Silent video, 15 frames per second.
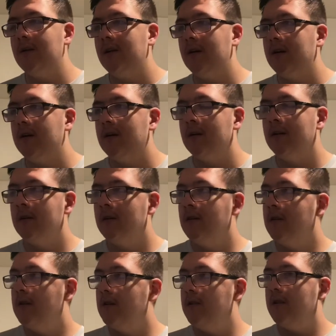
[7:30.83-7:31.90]
Uh,
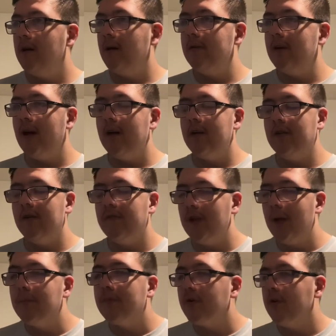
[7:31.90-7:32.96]
I, the
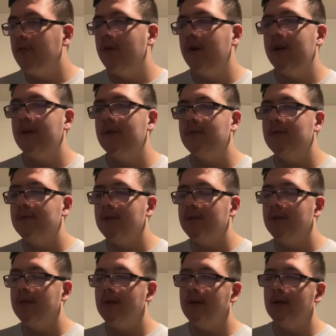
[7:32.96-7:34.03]
flamethrower videos
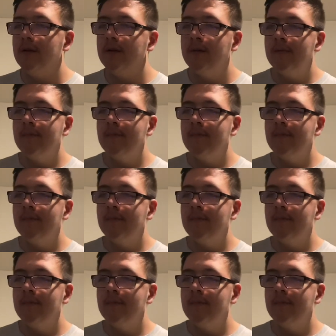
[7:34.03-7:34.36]
and the